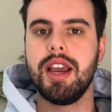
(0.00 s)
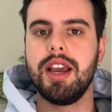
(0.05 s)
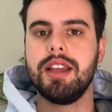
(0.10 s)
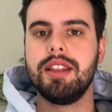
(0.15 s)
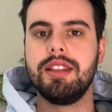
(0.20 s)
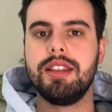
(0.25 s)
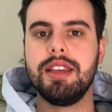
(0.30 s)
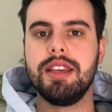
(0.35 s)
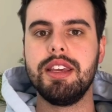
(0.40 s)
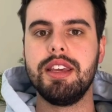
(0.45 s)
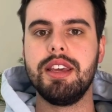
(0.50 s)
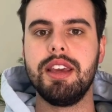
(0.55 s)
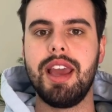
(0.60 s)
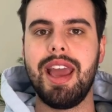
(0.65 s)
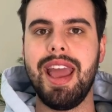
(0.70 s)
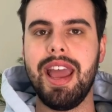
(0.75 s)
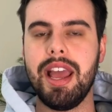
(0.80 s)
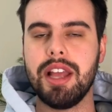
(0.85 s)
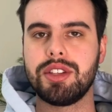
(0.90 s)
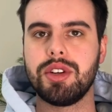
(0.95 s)
The
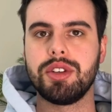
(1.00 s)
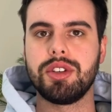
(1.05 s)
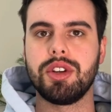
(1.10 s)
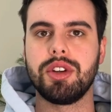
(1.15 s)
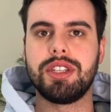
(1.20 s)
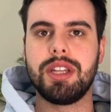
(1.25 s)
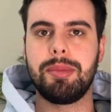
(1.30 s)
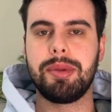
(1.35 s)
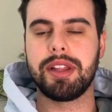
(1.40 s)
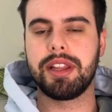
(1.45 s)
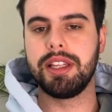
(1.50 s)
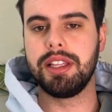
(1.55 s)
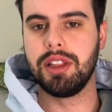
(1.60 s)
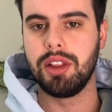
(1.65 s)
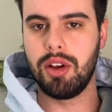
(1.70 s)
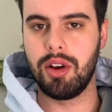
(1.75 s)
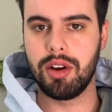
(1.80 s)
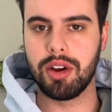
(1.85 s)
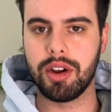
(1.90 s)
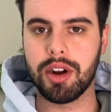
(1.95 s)
answers are typically
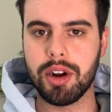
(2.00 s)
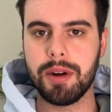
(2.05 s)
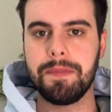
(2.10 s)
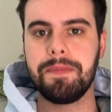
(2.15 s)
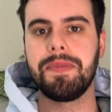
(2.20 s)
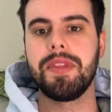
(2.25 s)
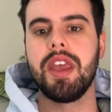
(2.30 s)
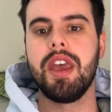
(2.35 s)
longer,